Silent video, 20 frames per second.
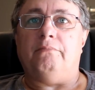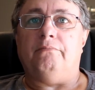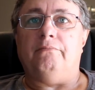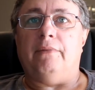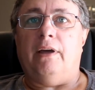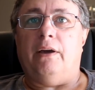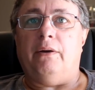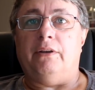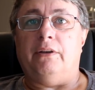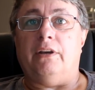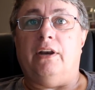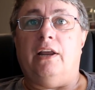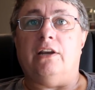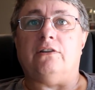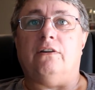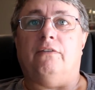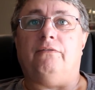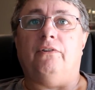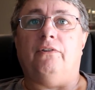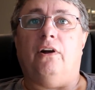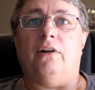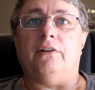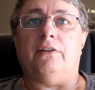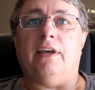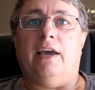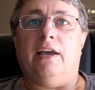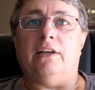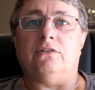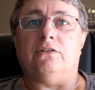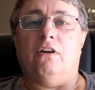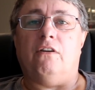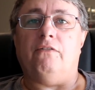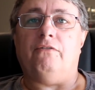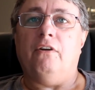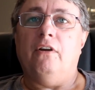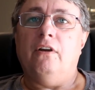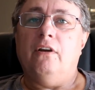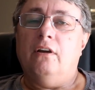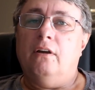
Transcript: international flight takes off.